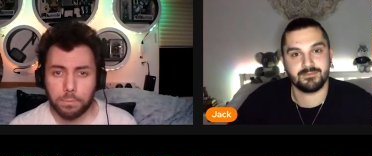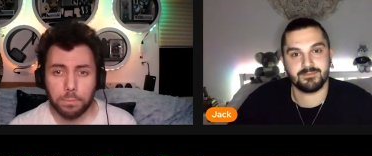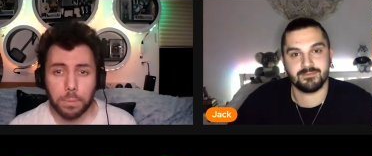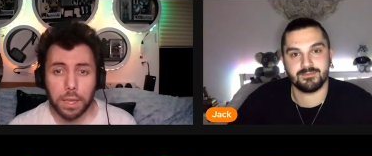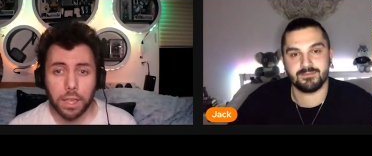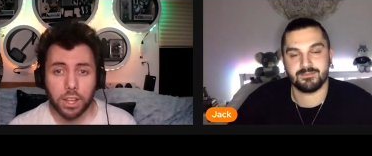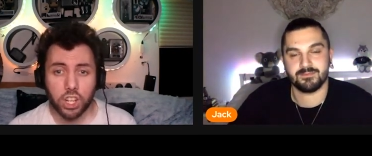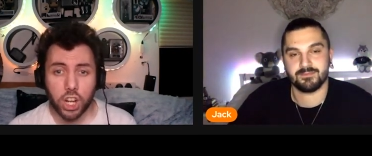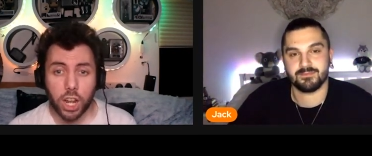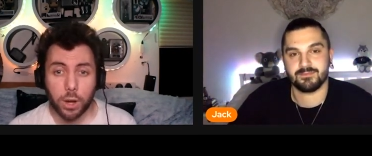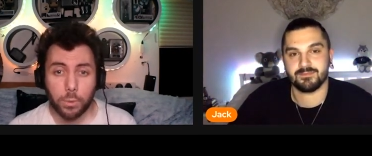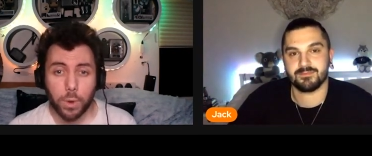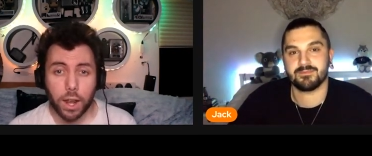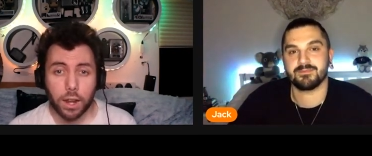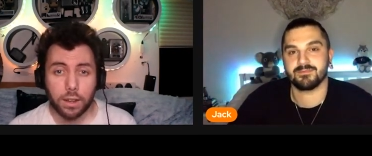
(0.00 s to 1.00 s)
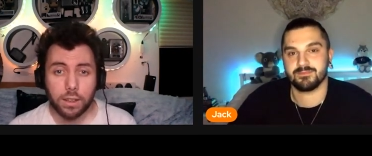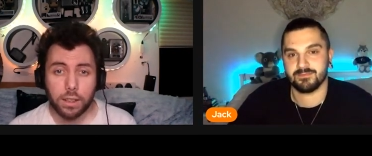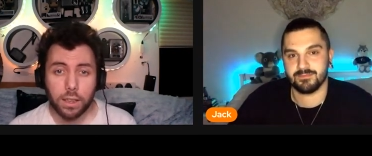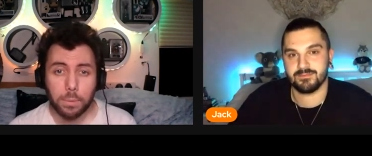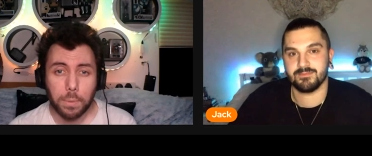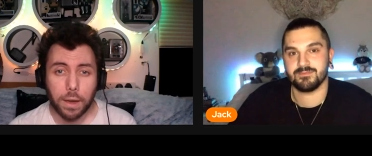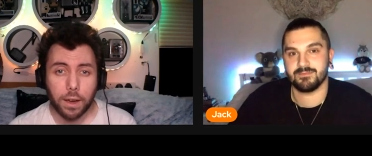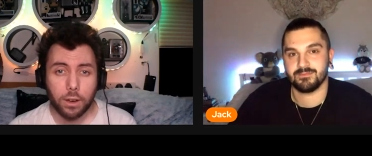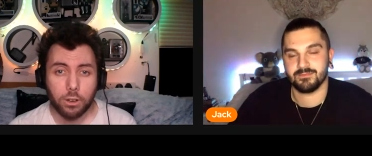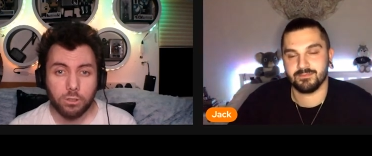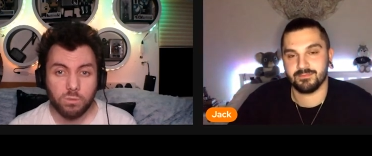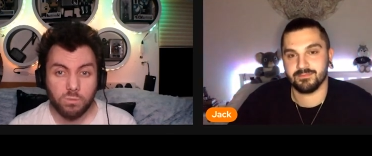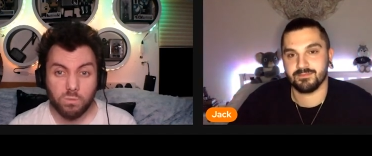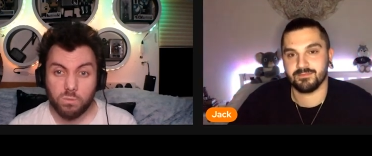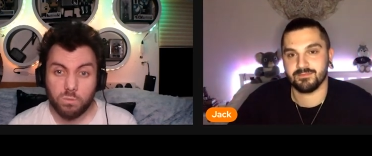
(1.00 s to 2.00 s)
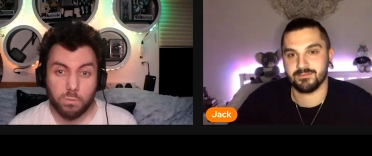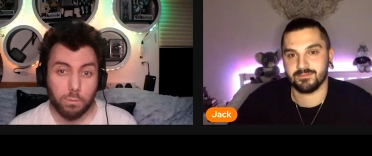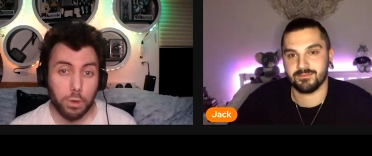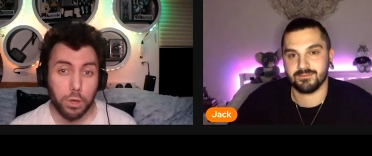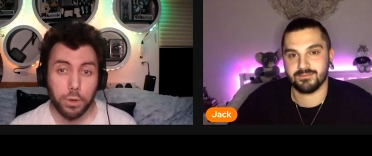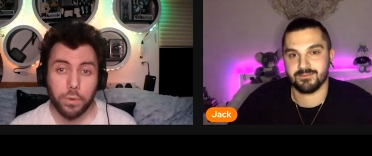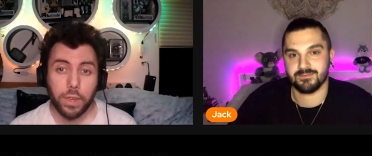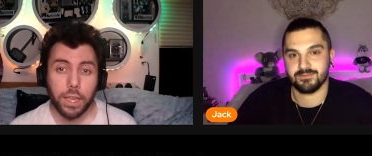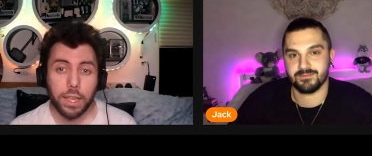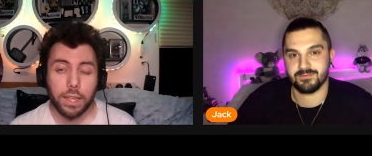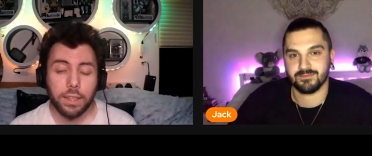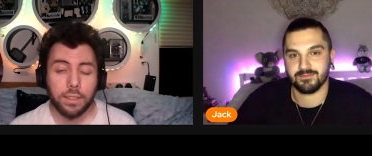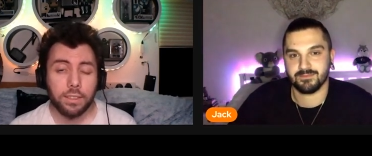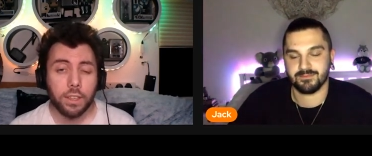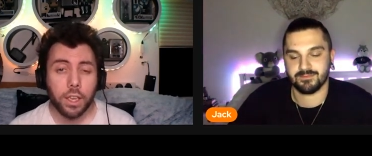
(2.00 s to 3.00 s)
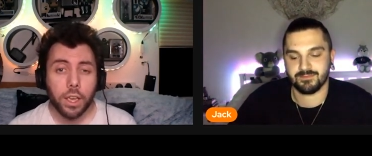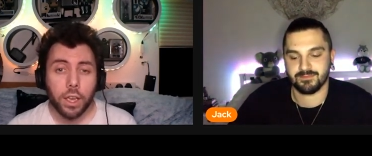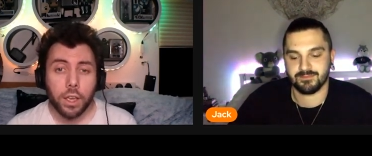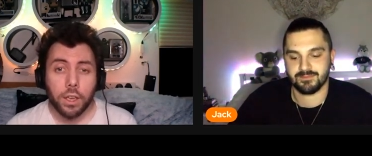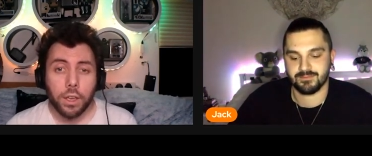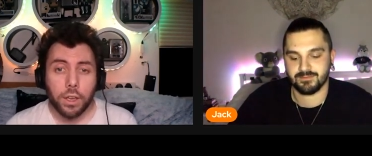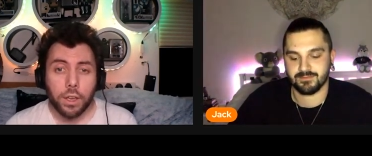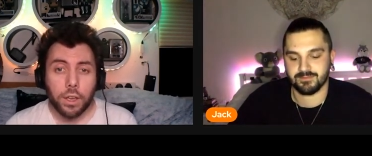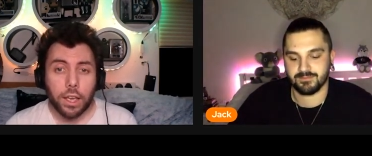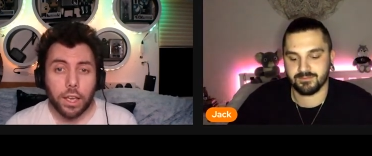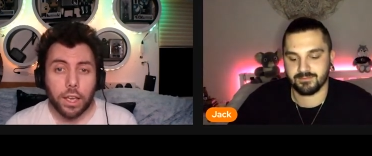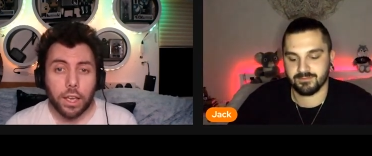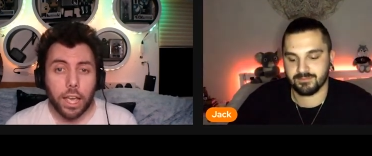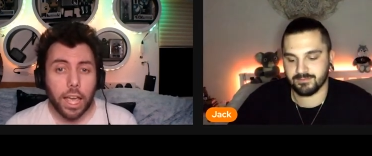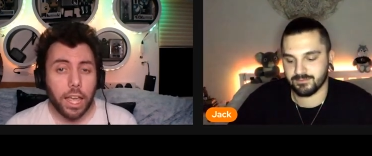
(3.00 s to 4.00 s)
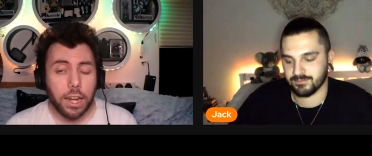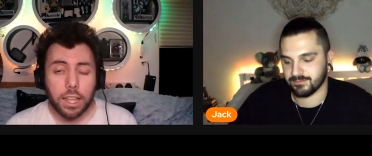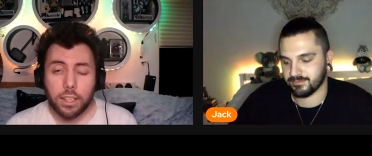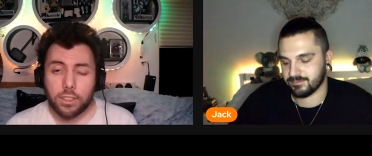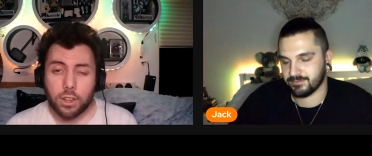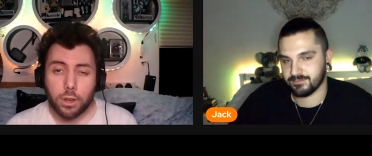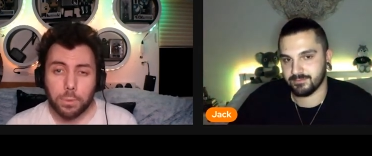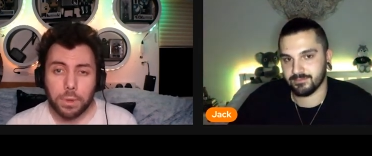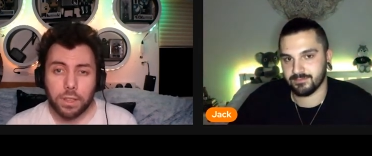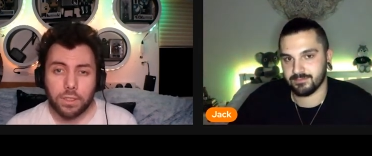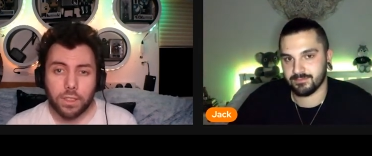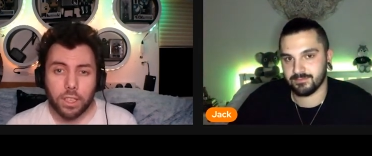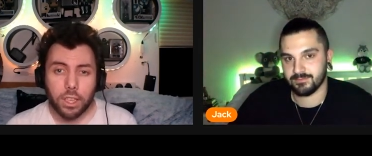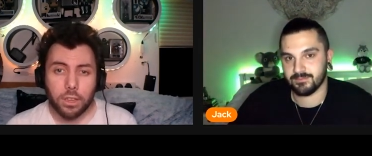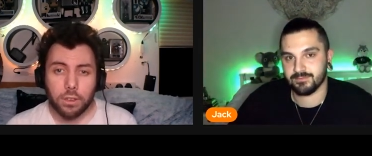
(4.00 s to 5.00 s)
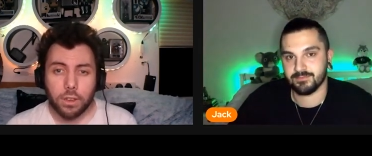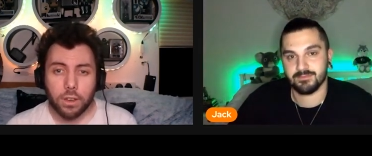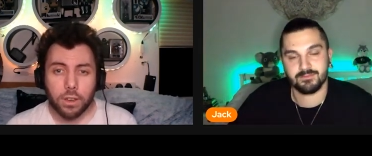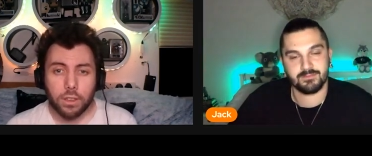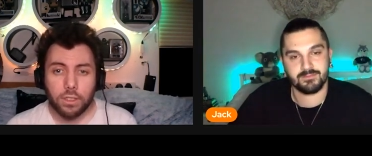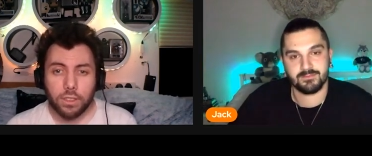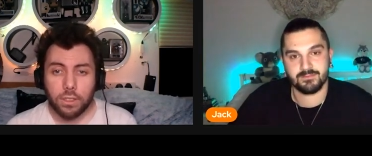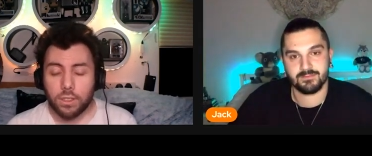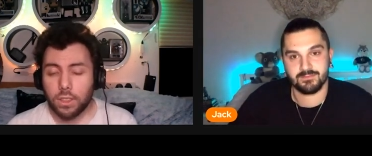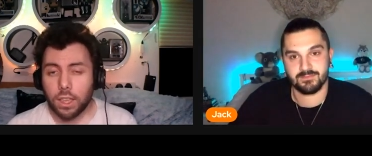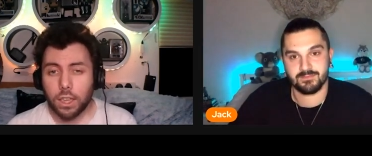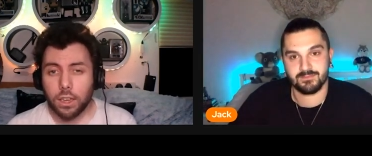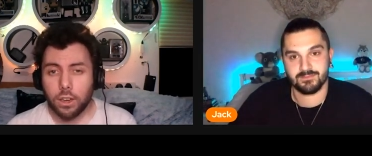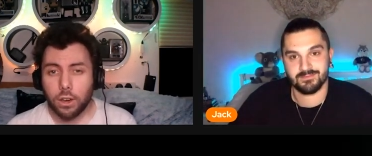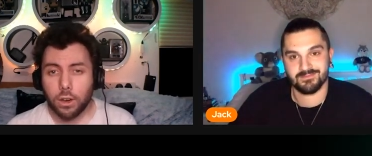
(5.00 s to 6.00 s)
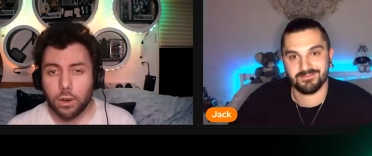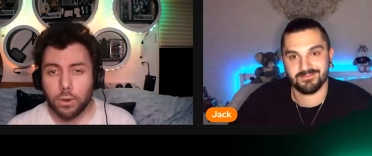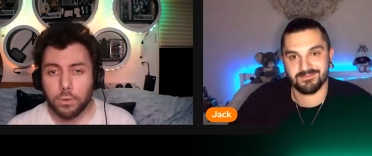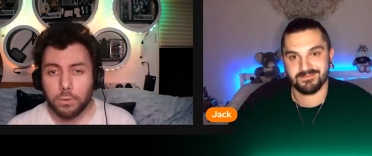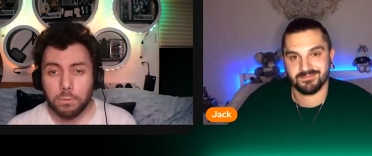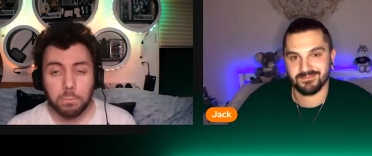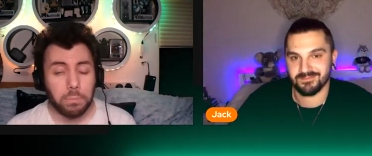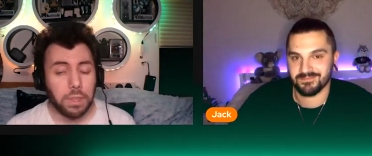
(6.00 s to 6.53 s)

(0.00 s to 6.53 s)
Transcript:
Speaker 1: me and Jack ranting about movies. Any topics that you guys can think of, please